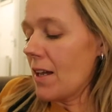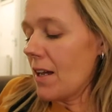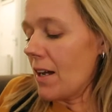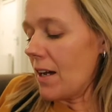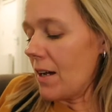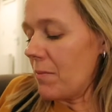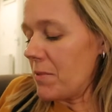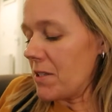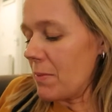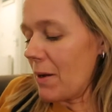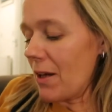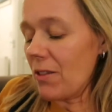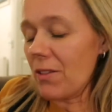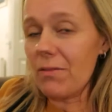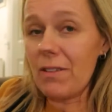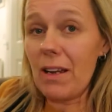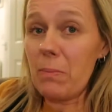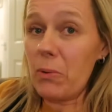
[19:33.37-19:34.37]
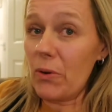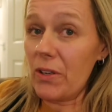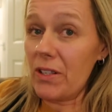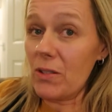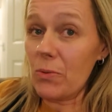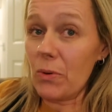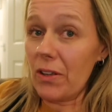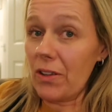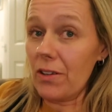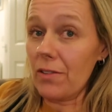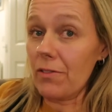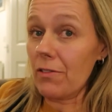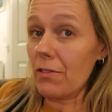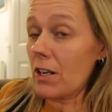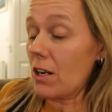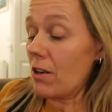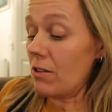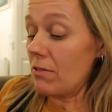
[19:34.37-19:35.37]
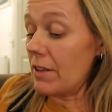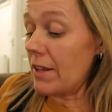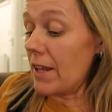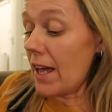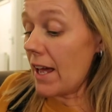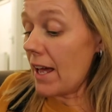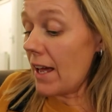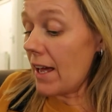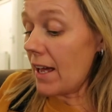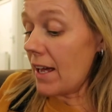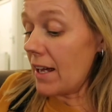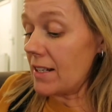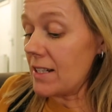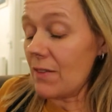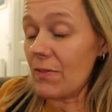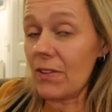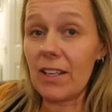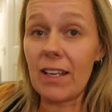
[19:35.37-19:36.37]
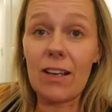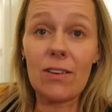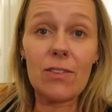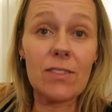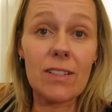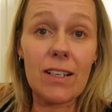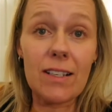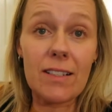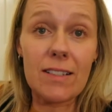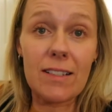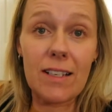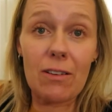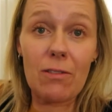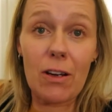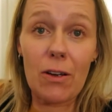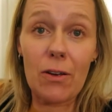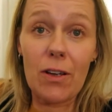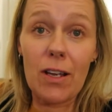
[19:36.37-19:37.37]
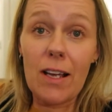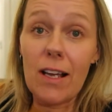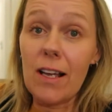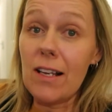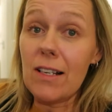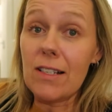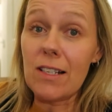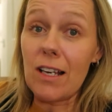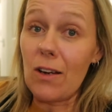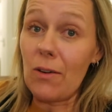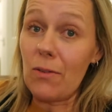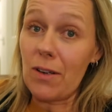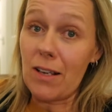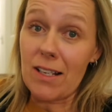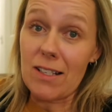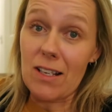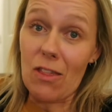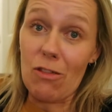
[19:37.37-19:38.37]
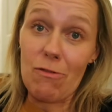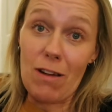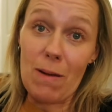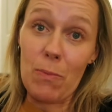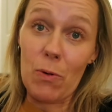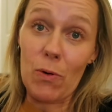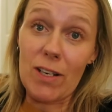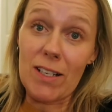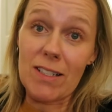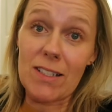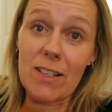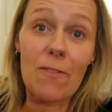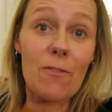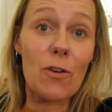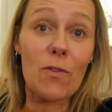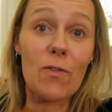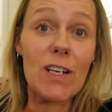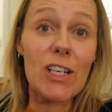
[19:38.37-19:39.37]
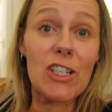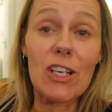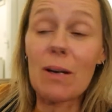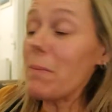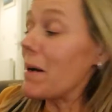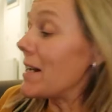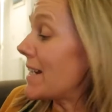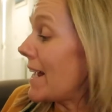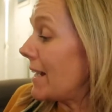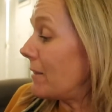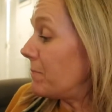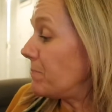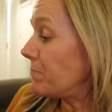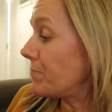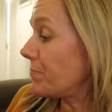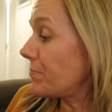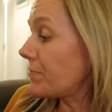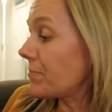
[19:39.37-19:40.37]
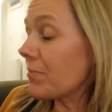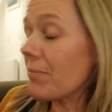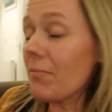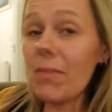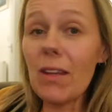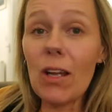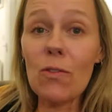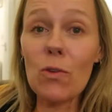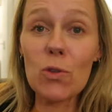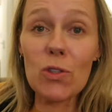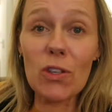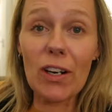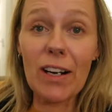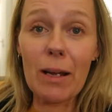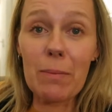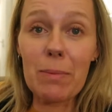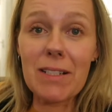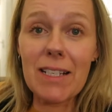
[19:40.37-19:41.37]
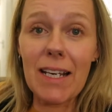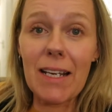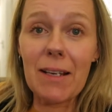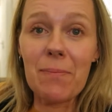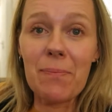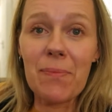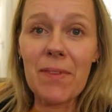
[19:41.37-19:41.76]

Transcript: There's about 3 points worth of granola in there, and everything else is 0. So it's a 3 points for finishing my day. I've also got a cup of tea.